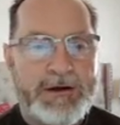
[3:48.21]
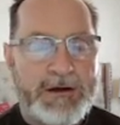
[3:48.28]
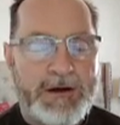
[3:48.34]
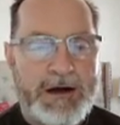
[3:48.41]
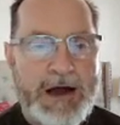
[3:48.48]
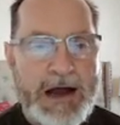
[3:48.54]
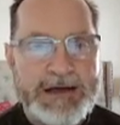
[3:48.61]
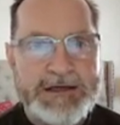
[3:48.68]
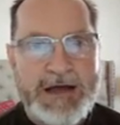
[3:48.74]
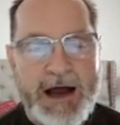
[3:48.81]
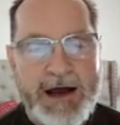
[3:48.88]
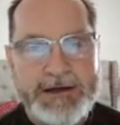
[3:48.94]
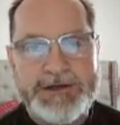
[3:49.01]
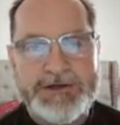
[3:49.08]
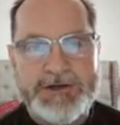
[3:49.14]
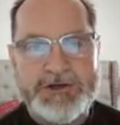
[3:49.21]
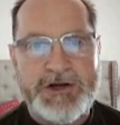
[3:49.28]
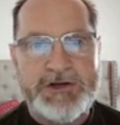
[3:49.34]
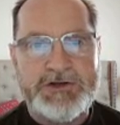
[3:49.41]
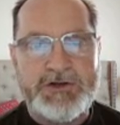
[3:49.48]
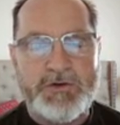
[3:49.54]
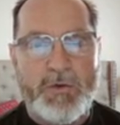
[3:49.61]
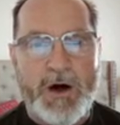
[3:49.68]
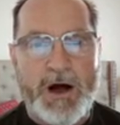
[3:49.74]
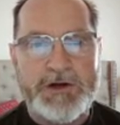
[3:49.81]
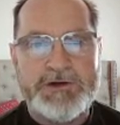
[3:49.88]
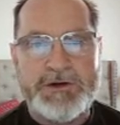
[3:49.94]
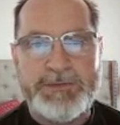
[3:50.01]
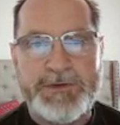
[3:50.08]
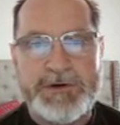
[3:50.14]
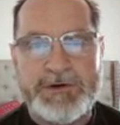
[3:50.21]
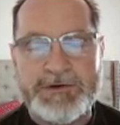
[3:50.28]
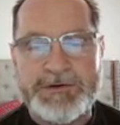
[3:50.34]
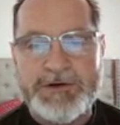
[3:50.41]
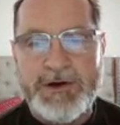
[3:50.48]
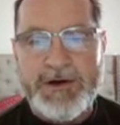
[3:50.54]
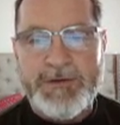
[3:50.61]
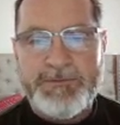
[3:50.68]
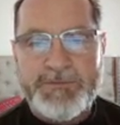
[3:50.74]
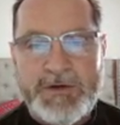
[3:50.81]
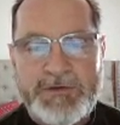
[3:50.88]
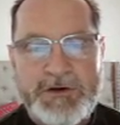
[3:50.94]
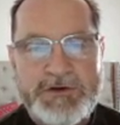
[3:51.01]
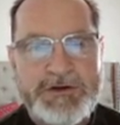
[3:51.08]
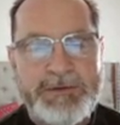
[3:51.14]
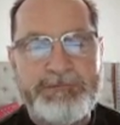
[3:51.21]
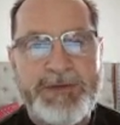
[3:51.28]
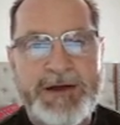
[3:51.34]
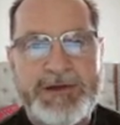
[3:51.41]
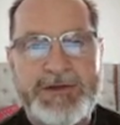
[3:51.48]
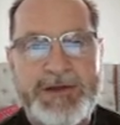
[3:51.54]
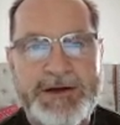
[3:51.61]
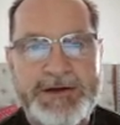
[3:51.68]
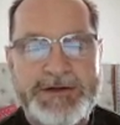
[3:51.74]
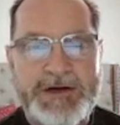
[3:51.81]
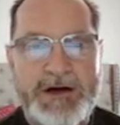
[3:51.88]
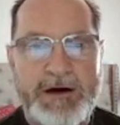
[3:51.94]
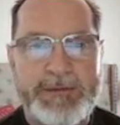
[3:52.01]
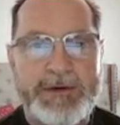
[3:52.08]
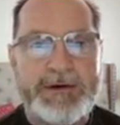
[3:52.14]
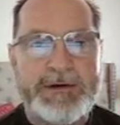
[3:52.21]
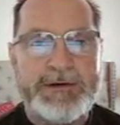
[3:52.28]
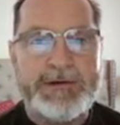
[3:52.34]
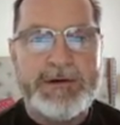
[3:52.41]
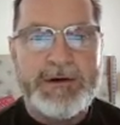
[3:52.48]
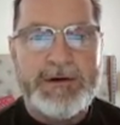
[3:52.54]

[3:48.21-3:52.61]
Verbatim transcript: Uh, I highly suggest you watch it because there's some big things coming